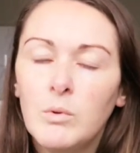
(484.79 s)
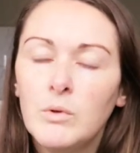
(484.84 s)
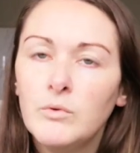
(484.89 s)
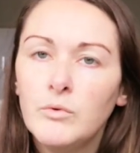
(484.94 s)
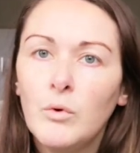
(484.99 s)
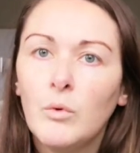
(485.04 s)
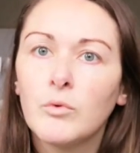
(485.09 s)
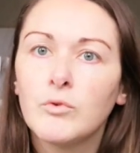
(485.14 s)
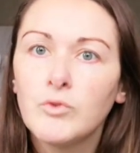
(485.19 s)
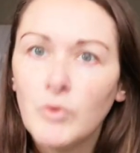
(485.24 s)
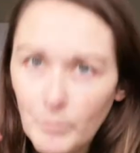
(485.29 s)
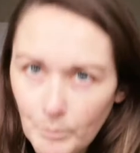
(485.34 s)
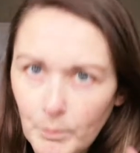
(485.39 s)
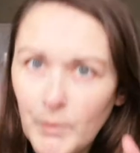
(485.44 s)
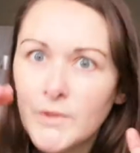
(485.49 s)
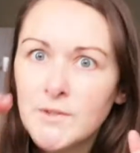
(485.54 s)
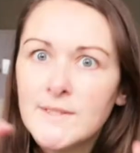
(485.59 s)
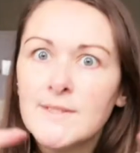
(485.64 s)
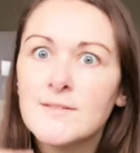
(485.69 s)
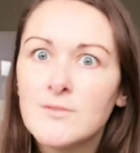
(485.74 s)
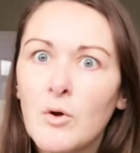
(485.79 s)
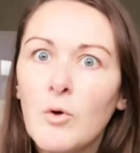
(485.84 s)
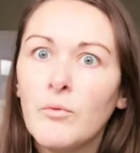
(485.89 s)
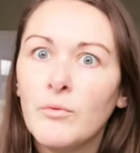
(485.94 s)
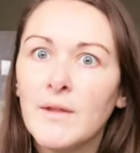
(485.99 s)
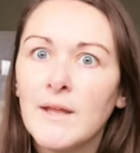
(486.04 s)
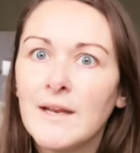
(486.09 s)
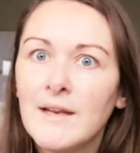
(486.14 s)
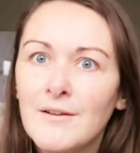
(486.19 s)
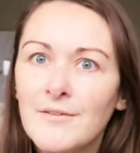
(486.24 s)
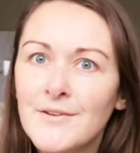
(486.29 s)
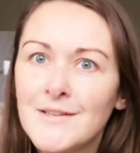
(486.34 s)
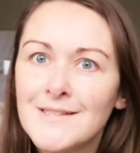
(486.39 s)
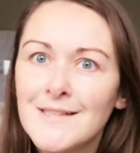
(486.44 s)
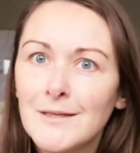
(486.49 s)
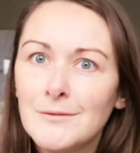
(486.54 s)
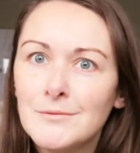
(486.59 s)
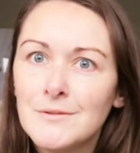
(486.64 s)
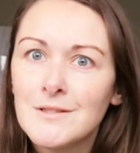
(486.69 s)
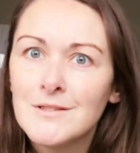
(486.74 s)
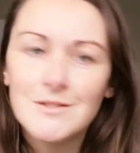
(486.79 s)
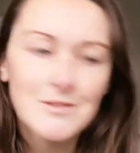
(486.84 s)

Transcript: Well, no, don't put it on there if it's out of